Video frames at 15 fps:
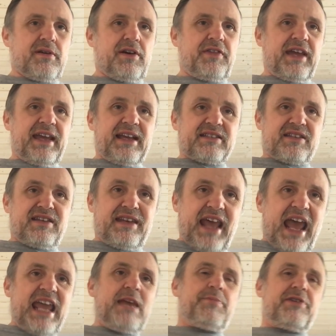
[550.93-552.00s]
And then gets
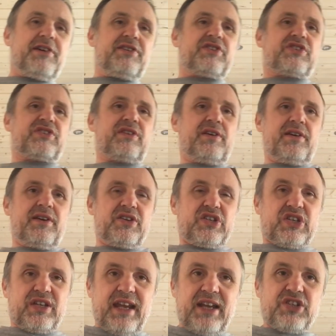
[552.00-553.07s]
neighbours
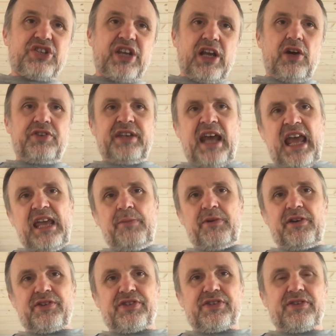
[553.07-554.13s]
snitching on
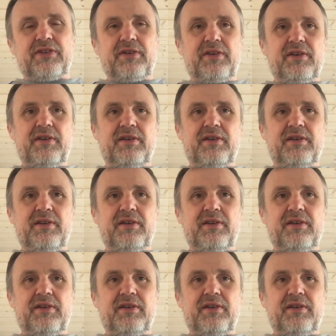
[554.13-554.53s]
neighbours.